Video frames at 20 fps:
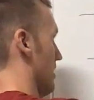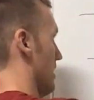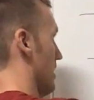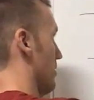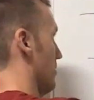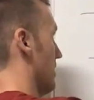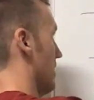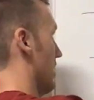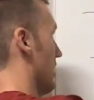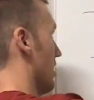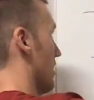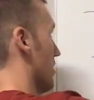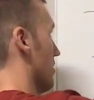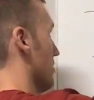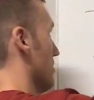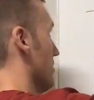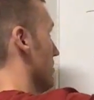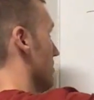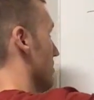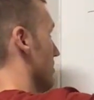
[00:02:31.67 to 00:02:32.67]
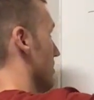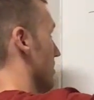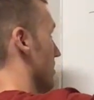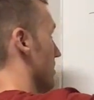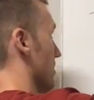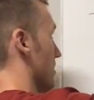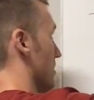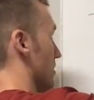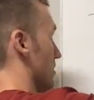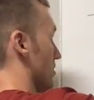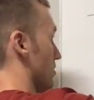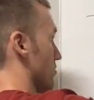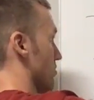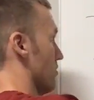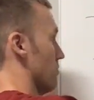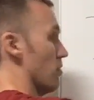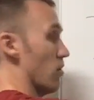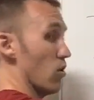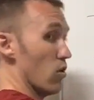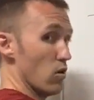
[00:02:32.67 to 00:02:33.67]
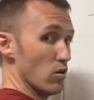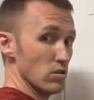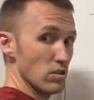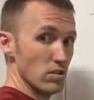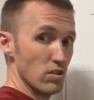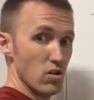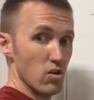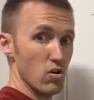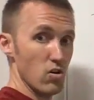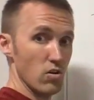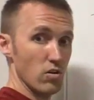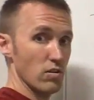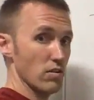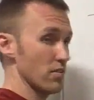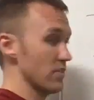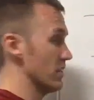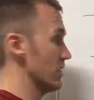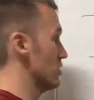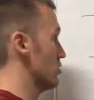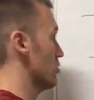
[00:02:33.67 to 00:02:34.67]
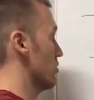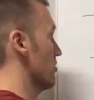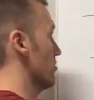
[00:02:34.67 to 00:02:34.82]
emanating from all along this